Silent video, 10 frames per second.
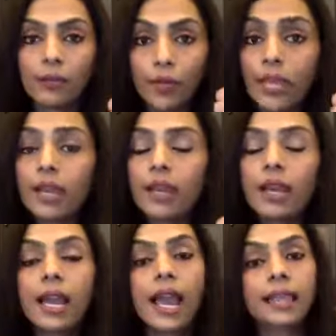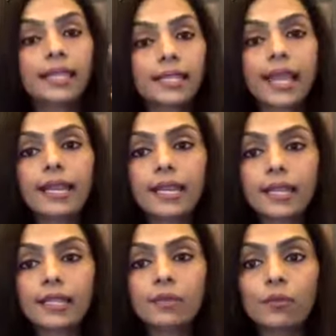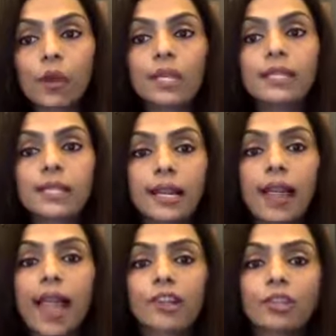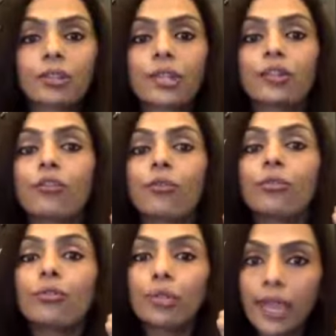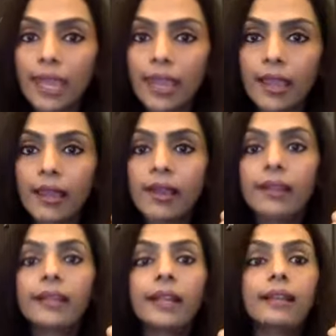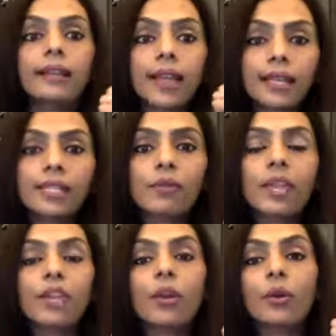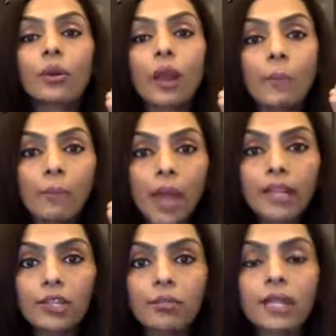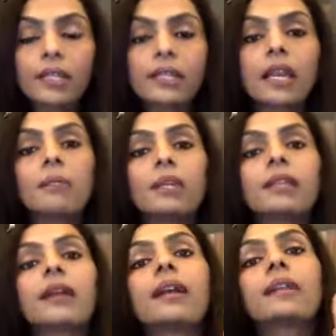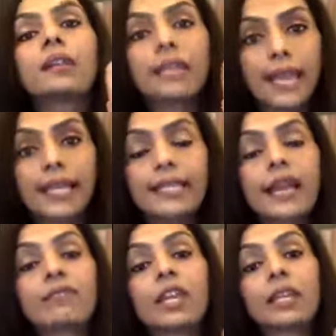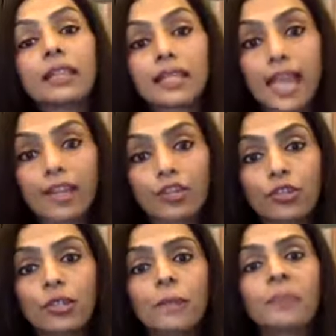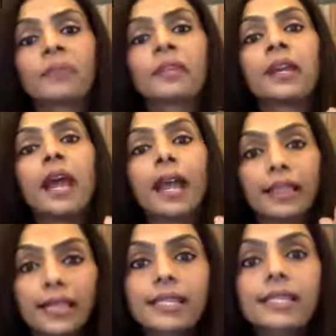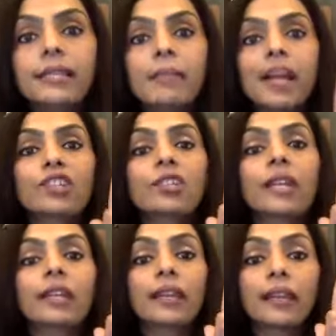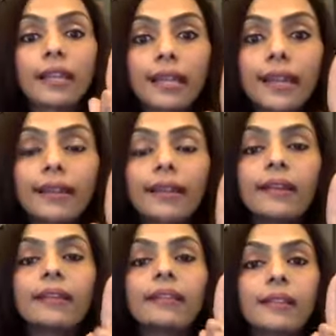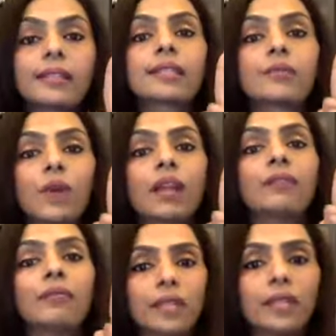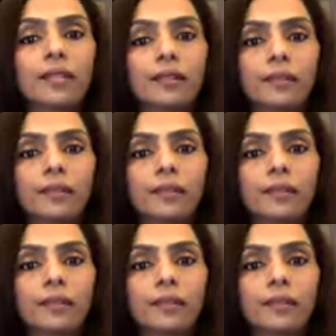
week. And the second is, what is that action that you're going to take that next week you're going to come back to me and tell me that, yes, I have taken this action and this is the magic that I created in this 1 week.